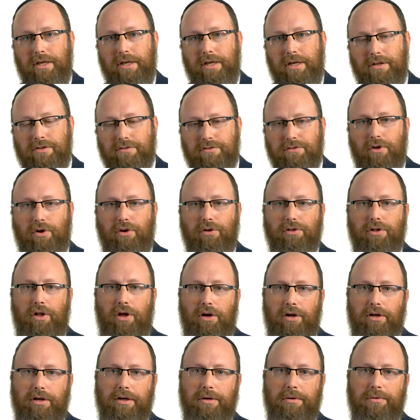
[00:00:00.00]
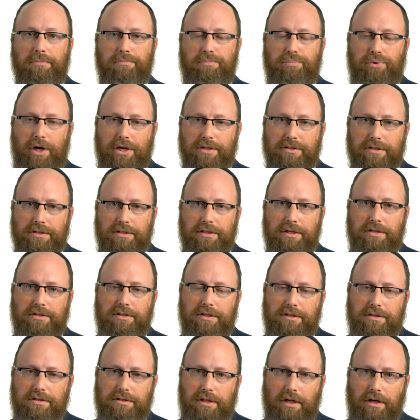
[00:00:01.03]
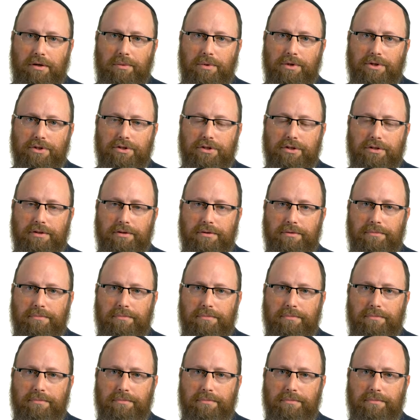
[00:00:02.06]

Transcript: is no longer present, is extinguished.